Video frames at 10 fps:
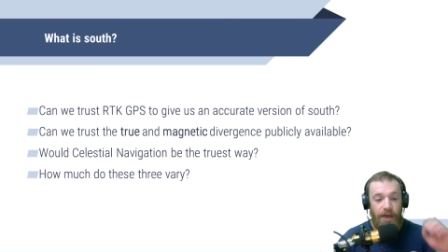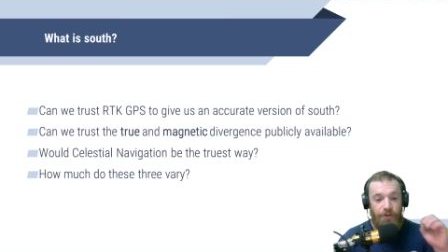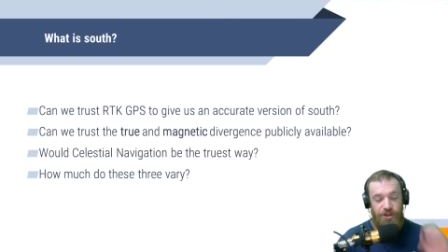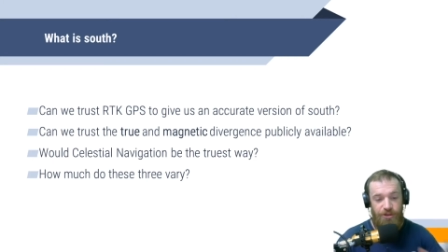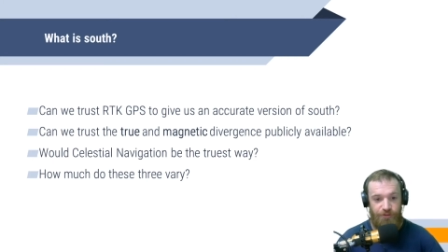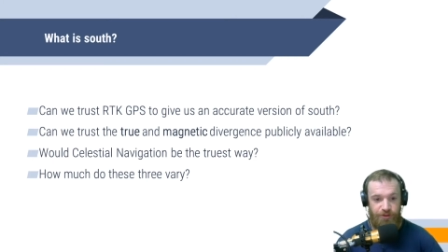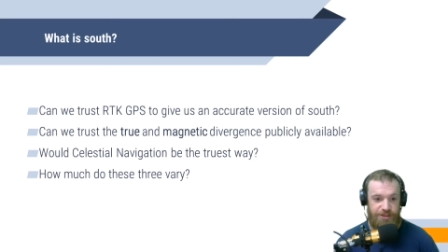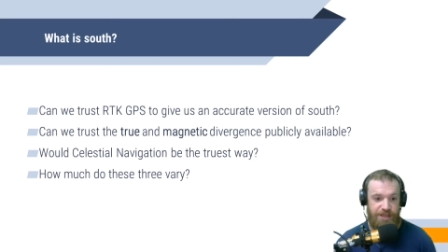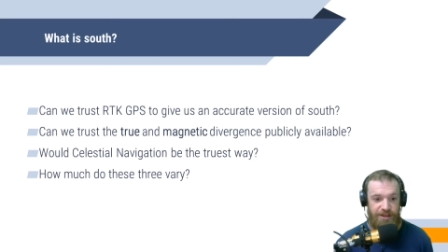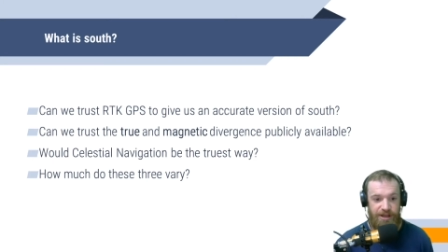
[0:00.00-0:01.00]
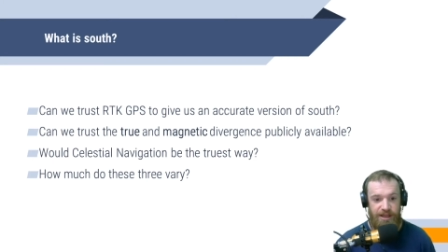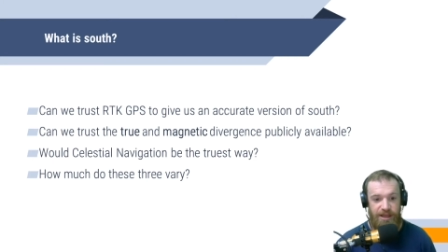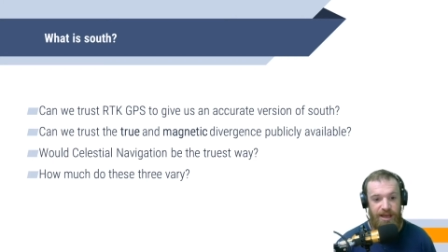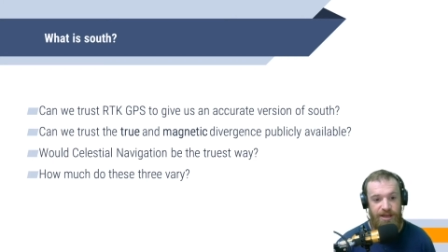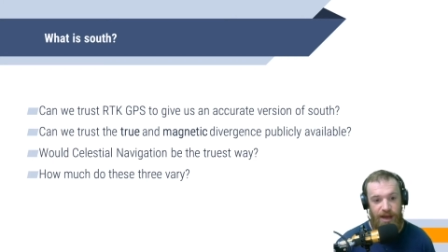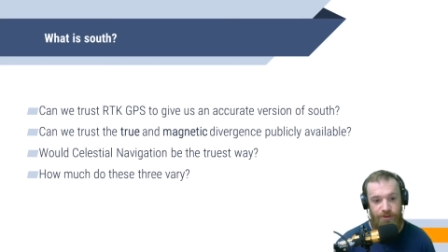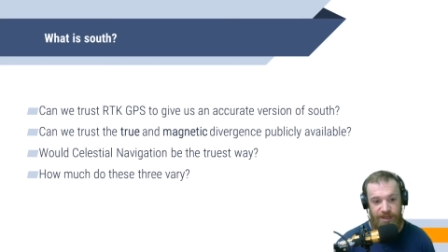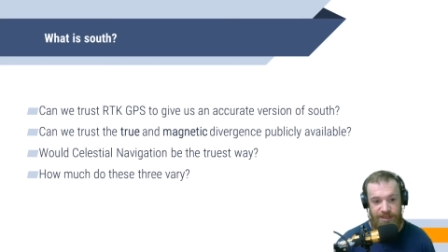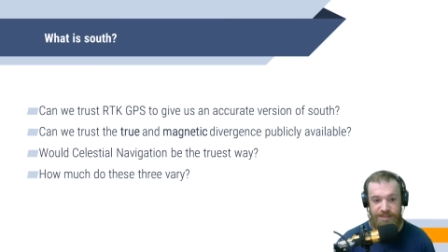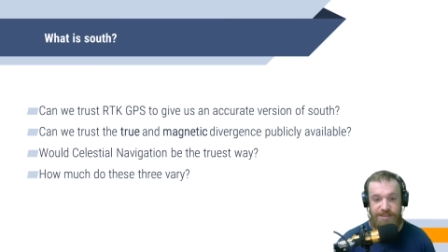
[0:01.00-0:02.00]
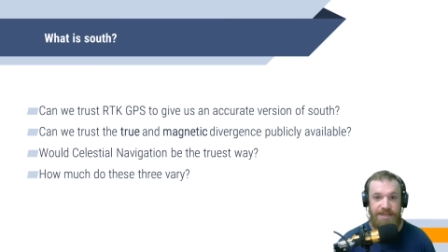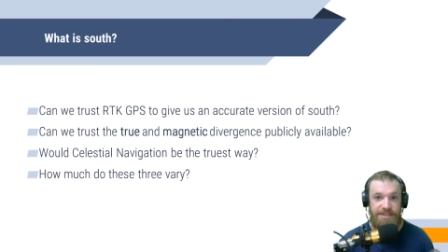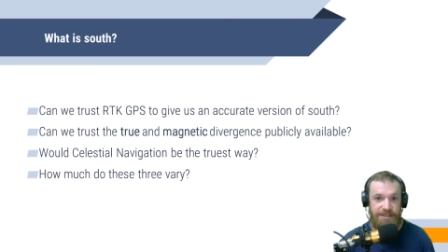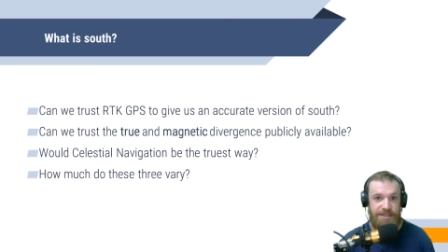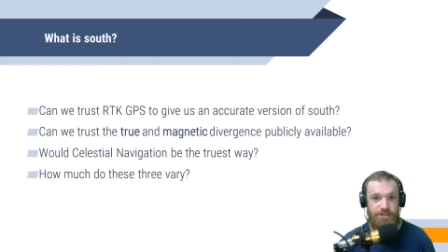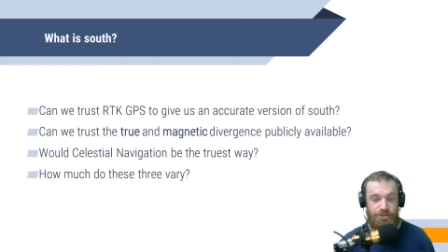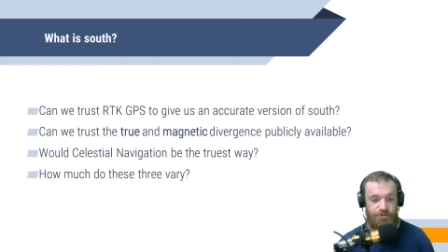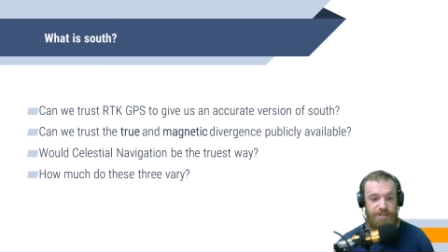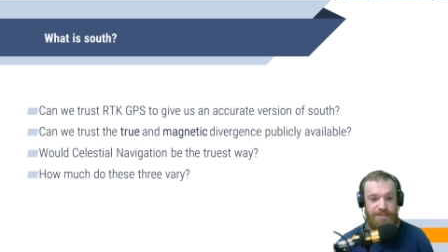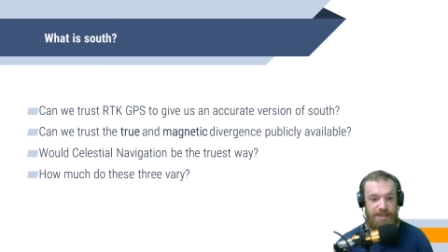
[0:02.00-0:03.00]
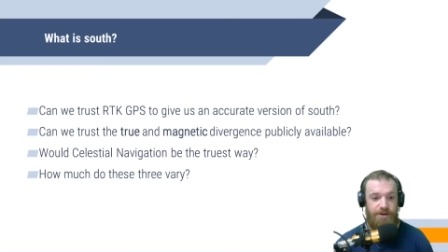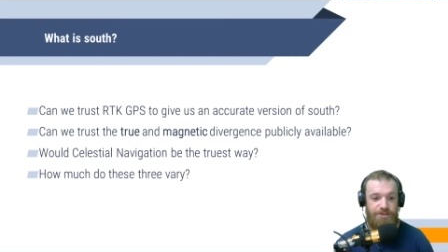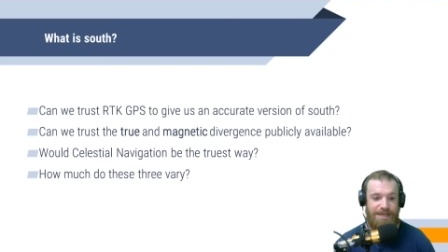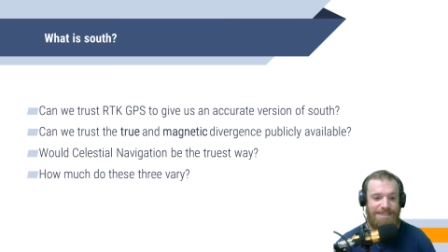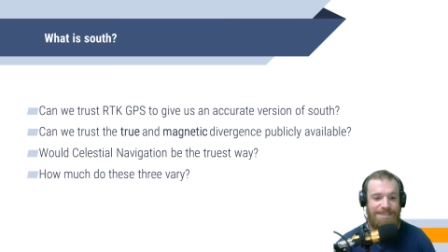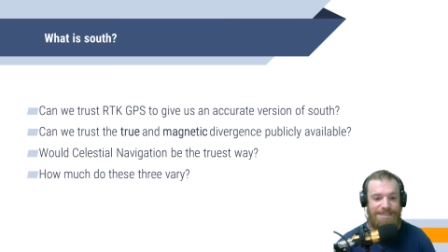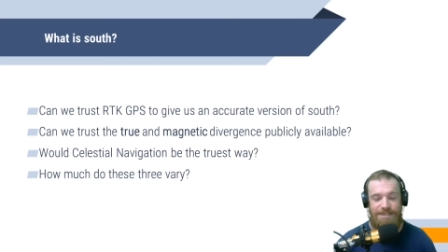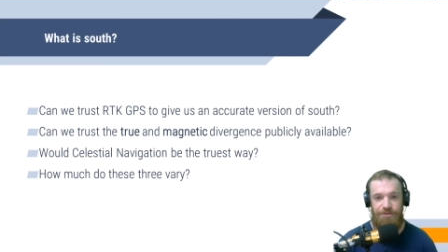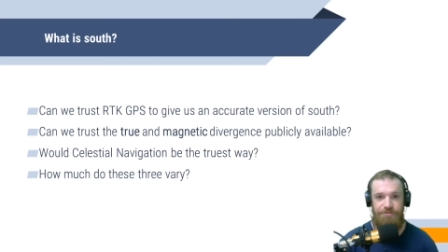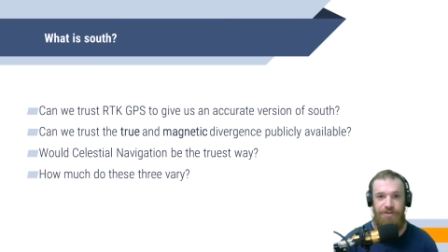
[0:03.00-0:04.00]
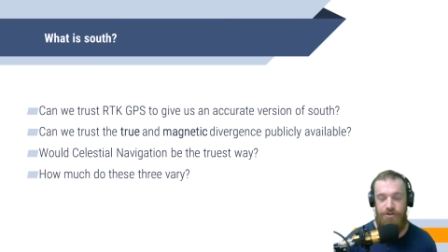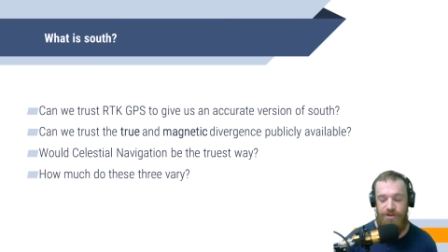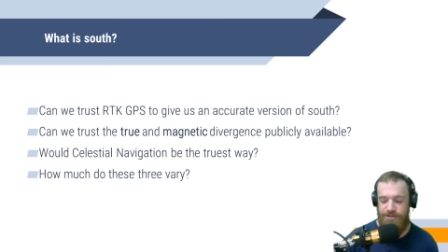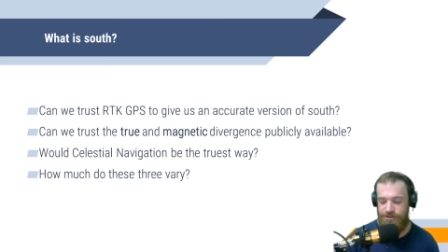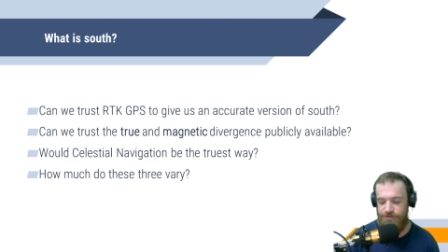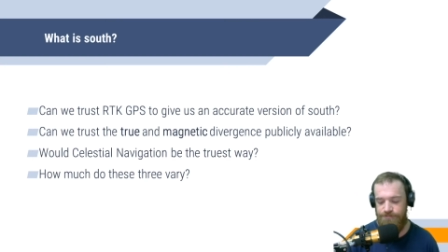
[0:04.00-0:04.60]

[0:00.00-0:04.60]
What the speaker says: within the first day that I land, I would like to test these three souths and see their variance.